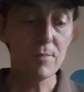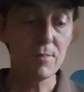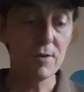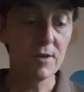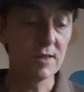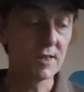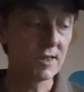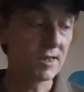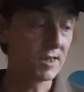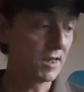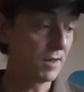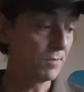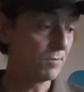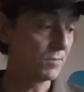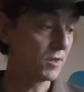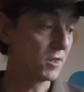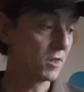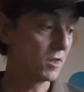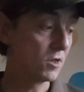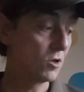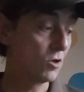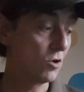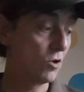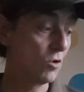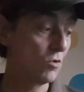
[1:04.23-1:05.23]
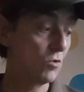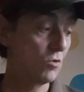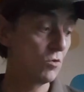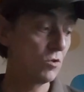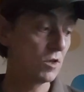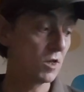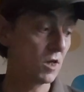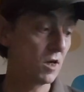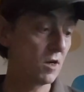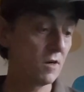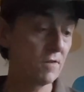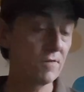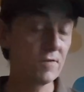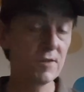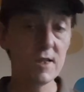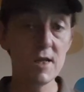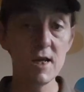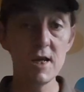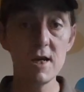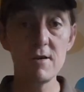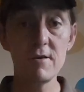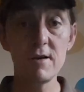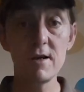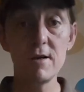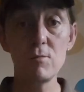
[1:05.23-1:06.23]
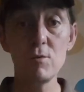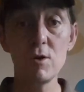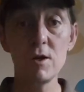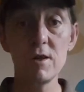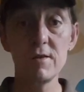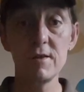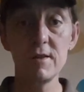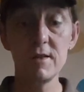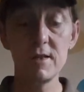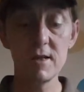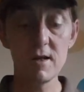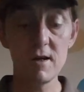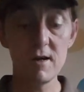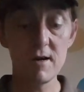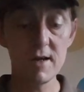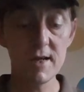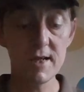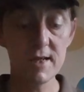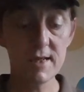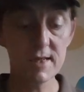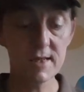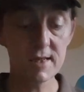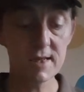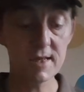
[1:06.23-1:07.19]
couple of the stamps are called after her and one of the dies.